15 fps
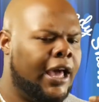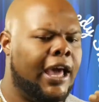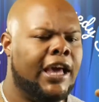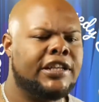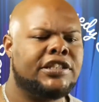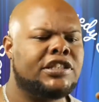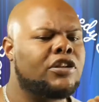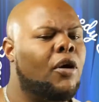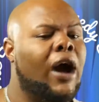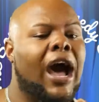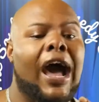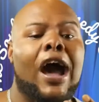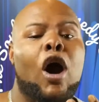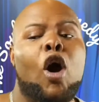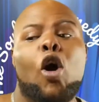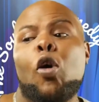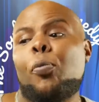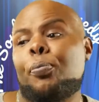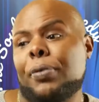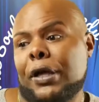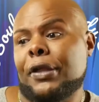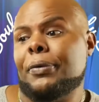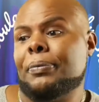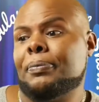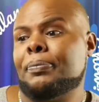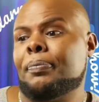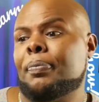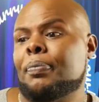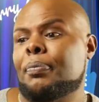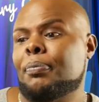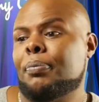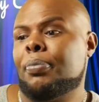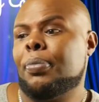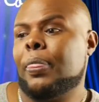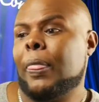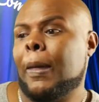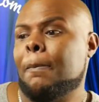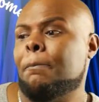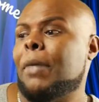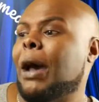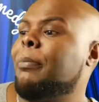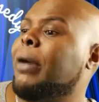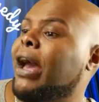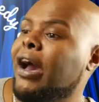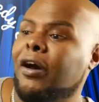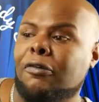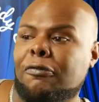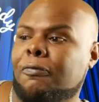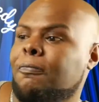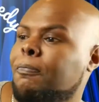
And so I opened my mouth.